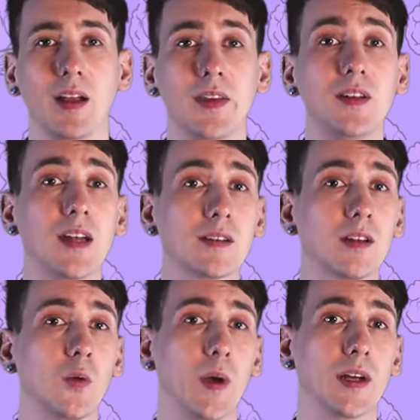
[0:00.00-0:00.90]
This is
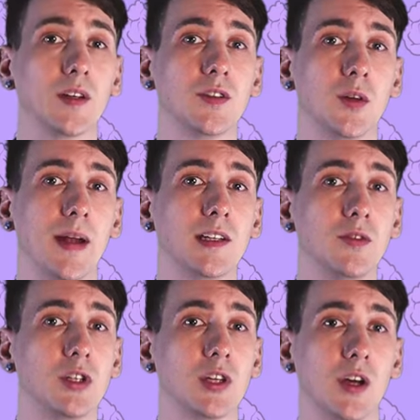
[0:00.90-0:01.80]
asking the witness to
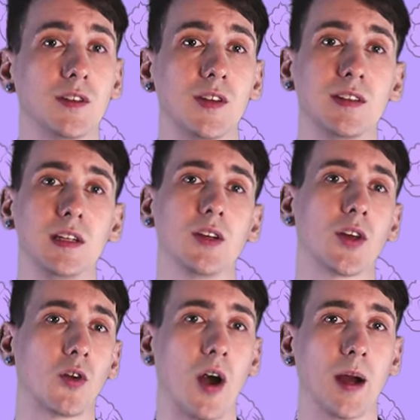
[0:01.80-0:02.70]
mentally return to the scene of the
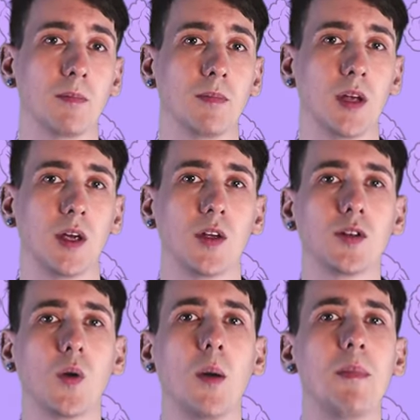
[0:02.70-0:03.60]
crime,
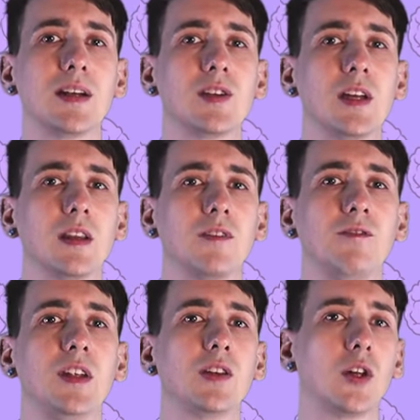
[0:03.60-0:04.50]
so imagining the
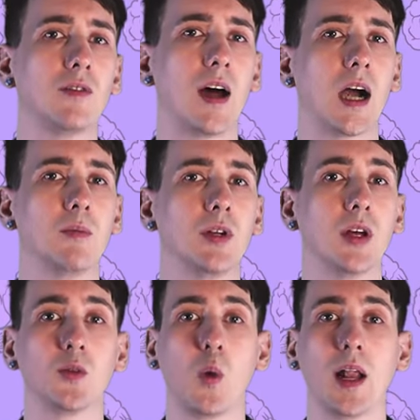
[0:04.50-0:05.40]
physical environment
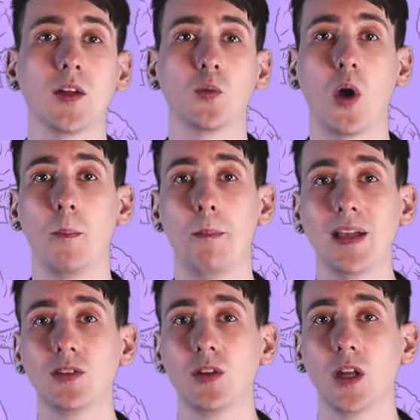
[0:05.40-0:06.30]
as well as what
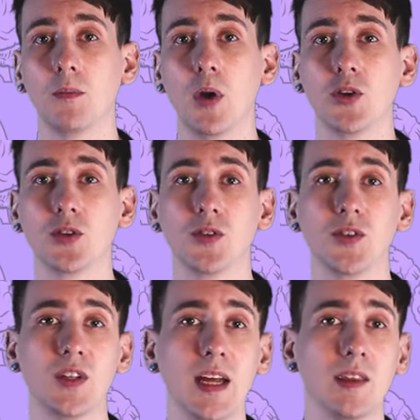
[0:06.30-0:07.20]
mental and emotional
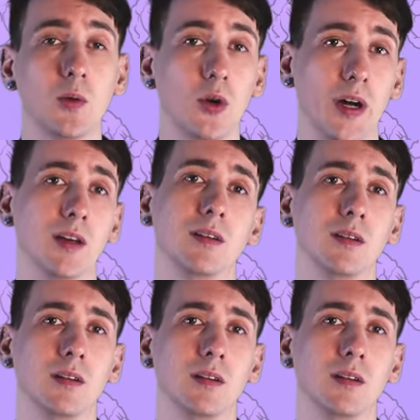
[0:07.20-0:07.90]
state they were in.